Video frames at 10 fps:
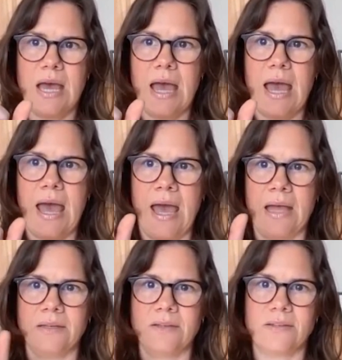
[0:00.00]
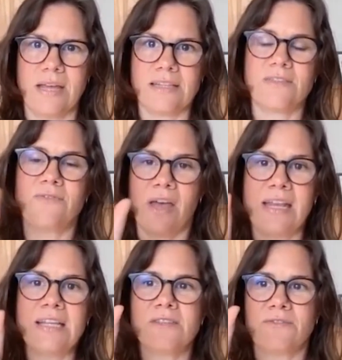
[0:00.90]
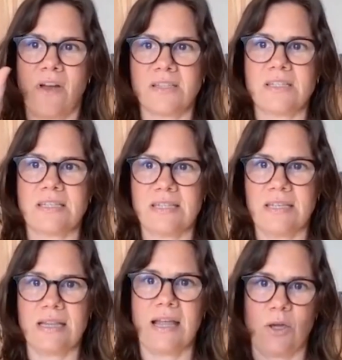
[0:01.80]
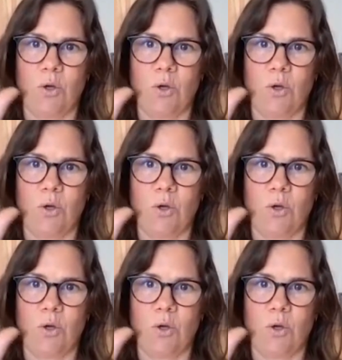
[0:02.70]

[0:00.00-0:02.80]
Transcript: Mm-hmm. And it's it is fun to see like